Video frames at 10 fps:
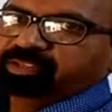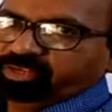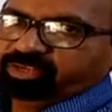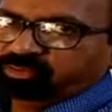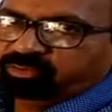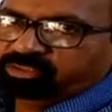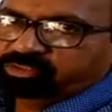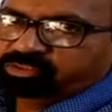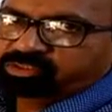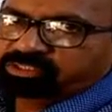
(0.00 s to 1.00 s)
going to
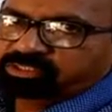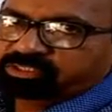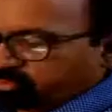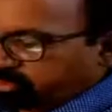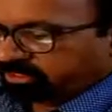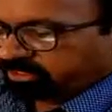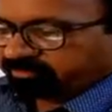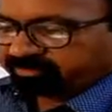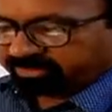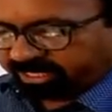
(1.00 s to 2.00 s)
start unit number
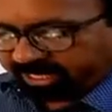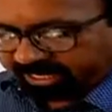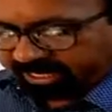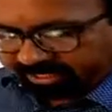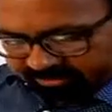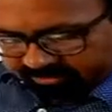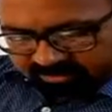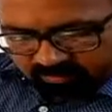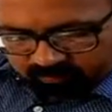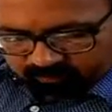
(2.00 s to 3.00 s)
9, which
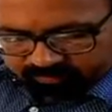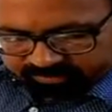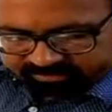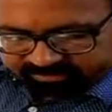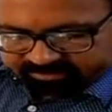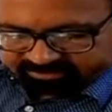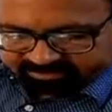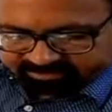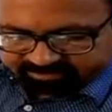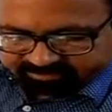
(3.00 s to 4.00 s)
is present
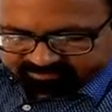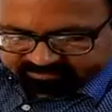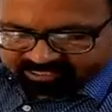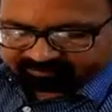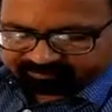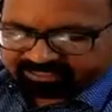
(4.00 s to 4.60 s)
at page number